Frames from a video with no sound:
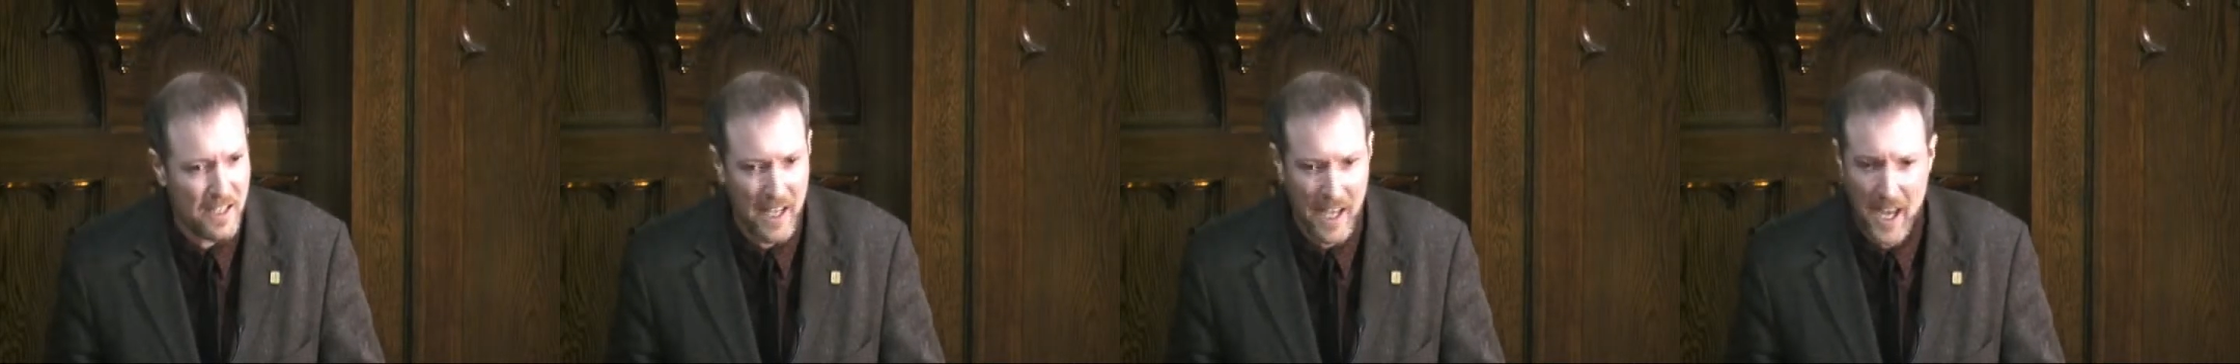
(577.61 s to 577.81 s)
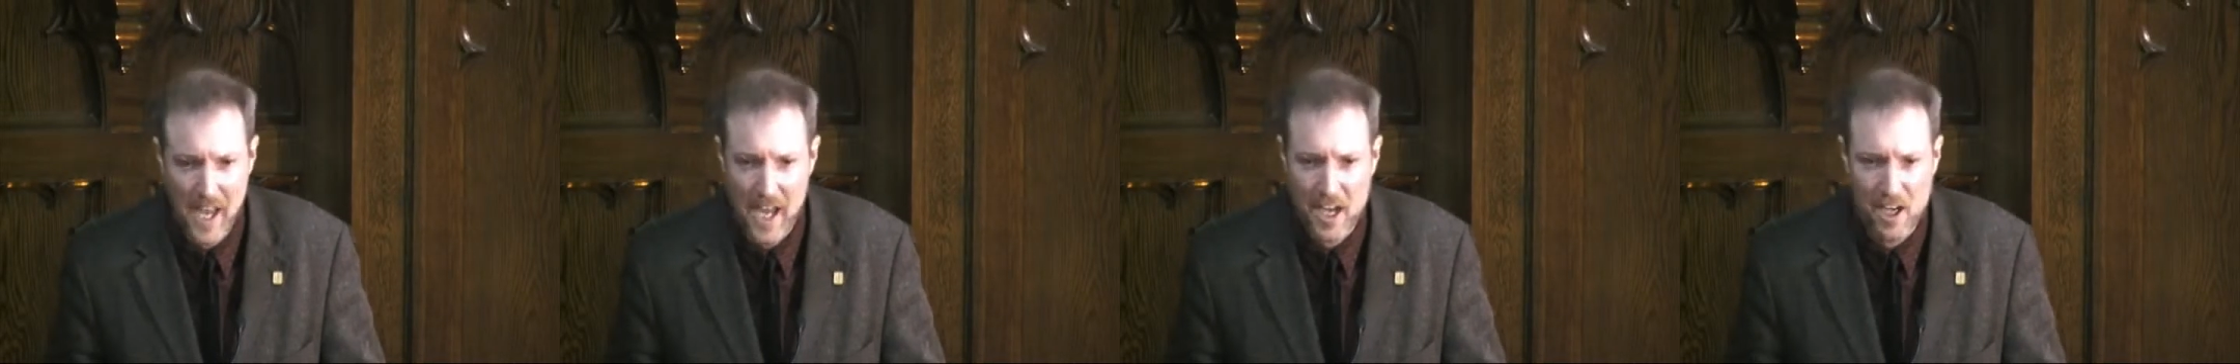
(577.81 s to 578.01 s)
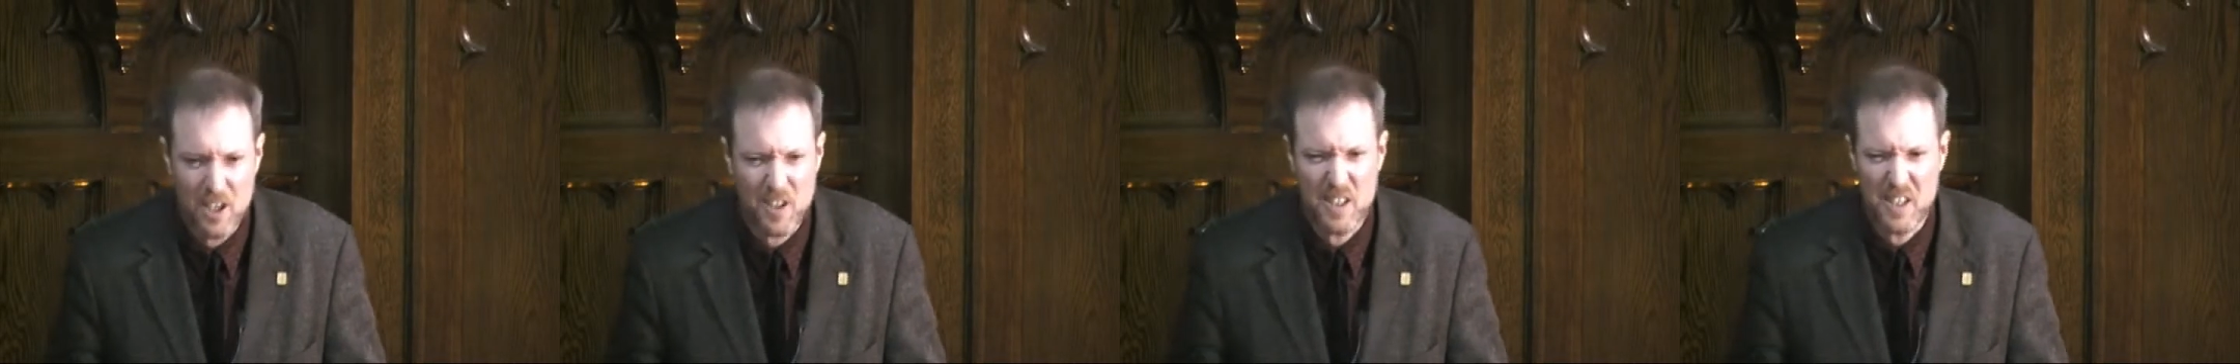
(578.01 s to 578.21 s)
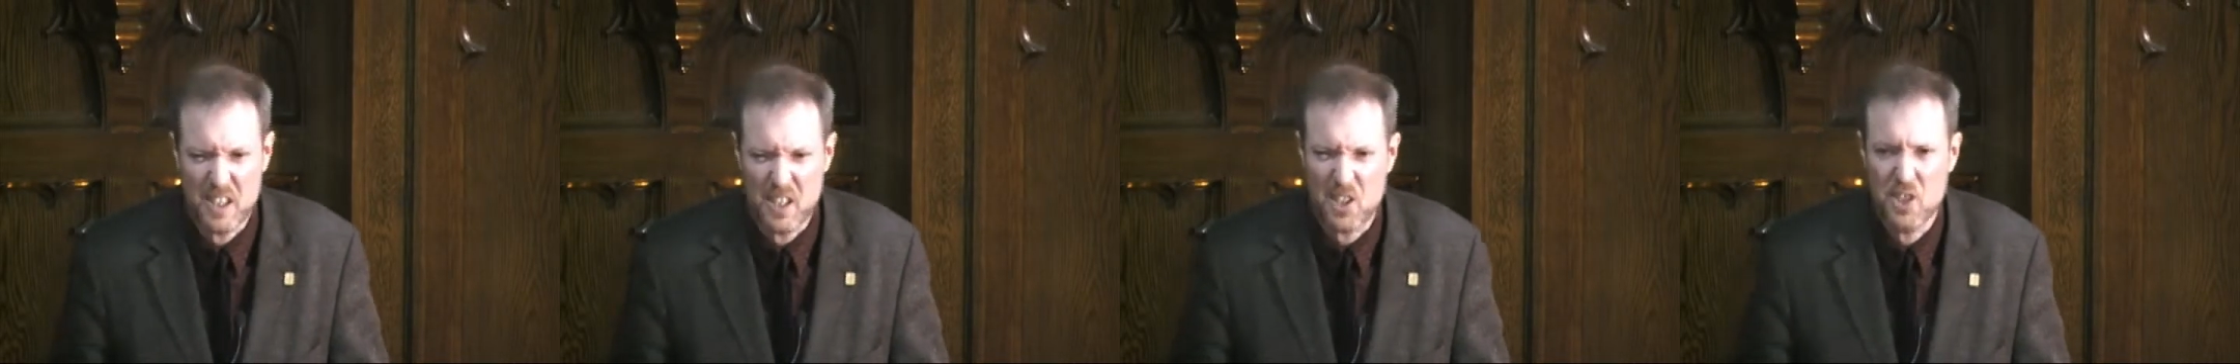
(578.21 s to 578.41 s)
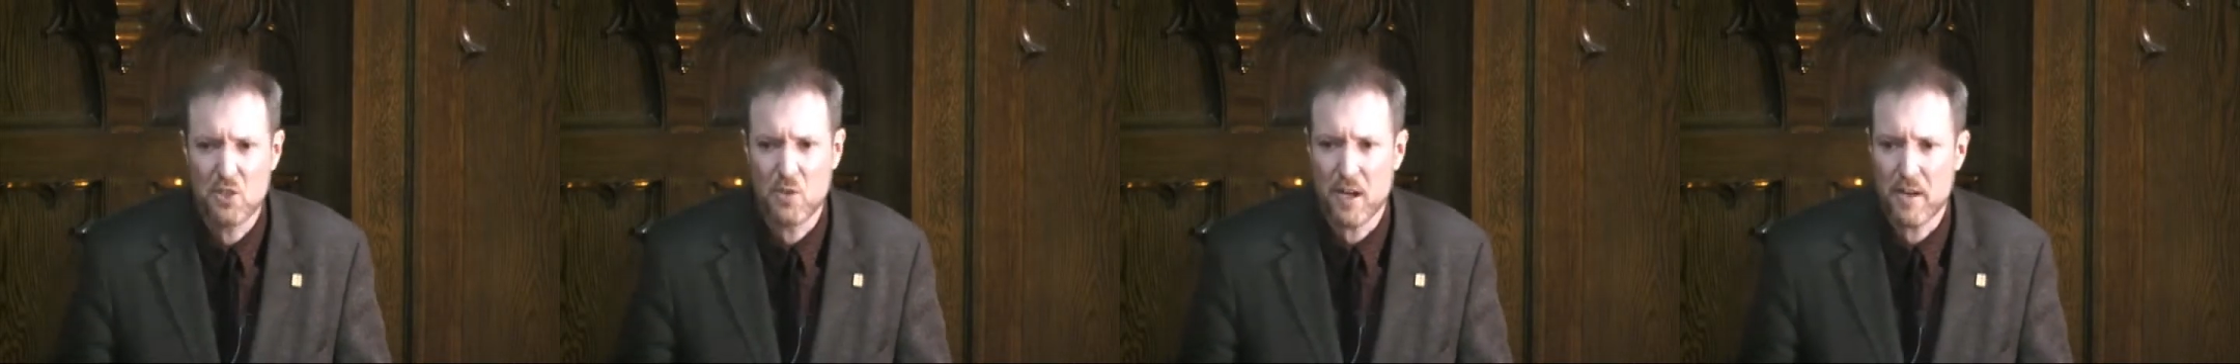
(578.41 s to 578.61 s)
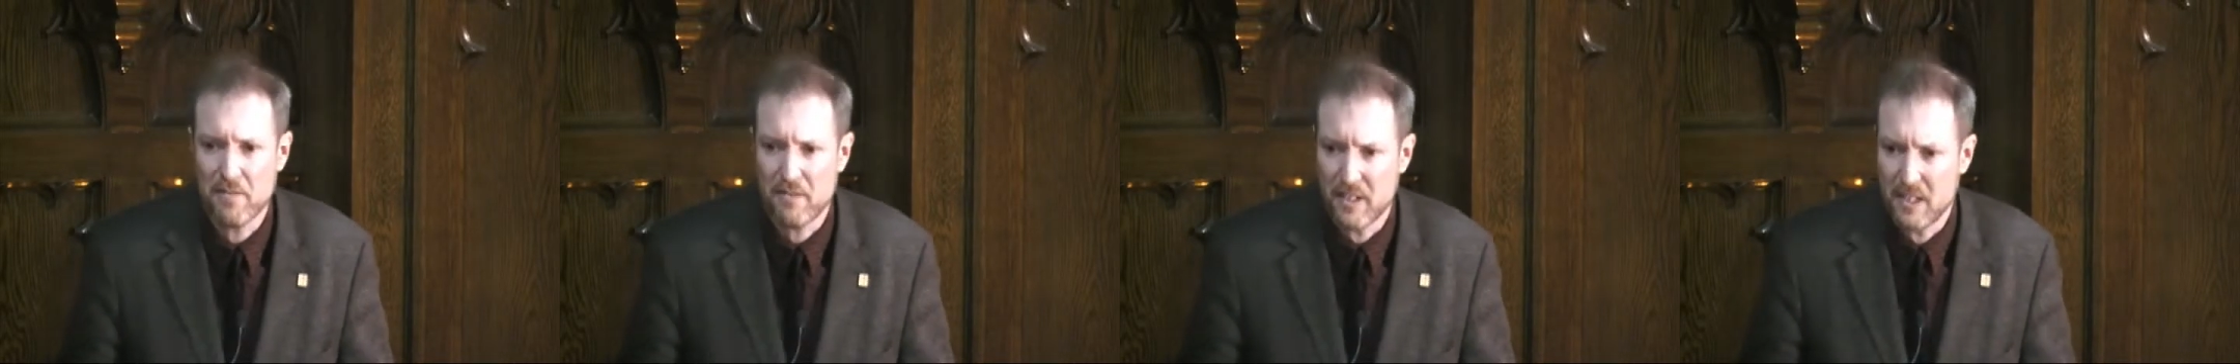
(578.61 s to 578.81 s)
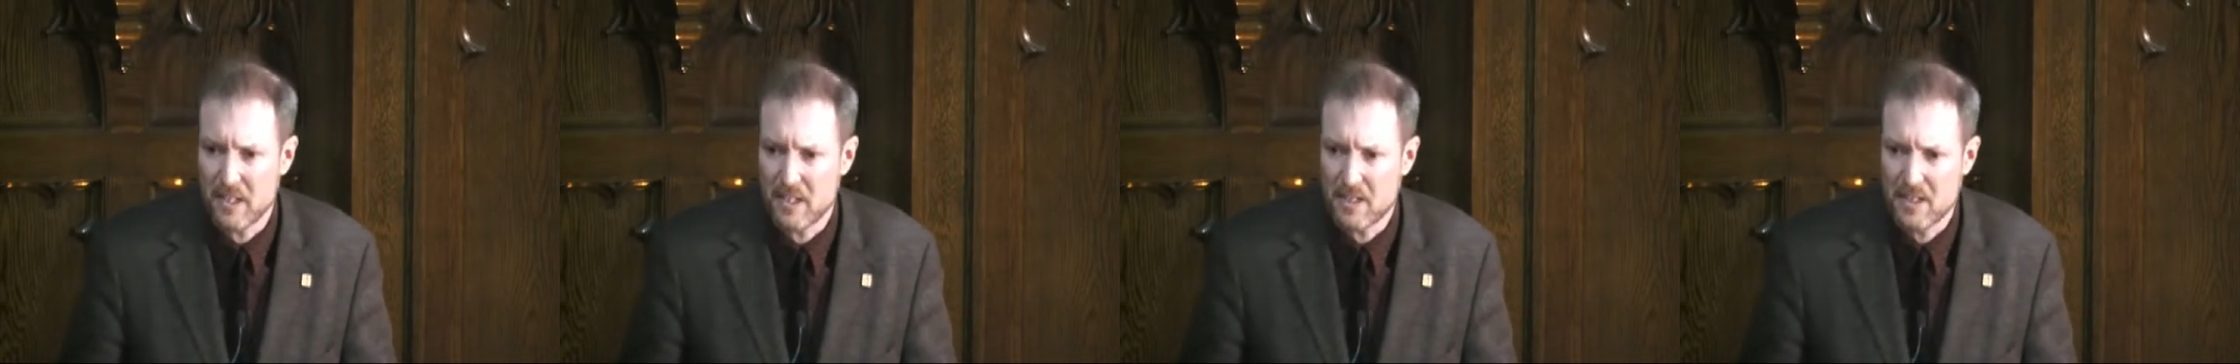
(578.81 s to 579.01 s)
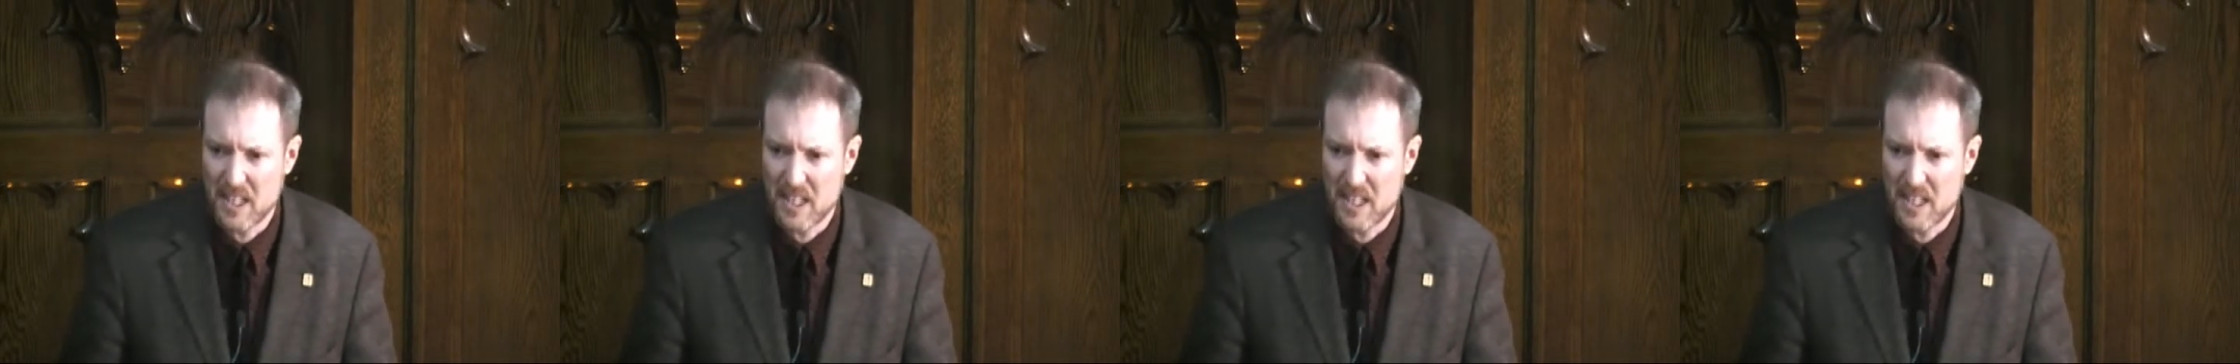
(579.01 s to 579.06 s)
anger and the scruffiness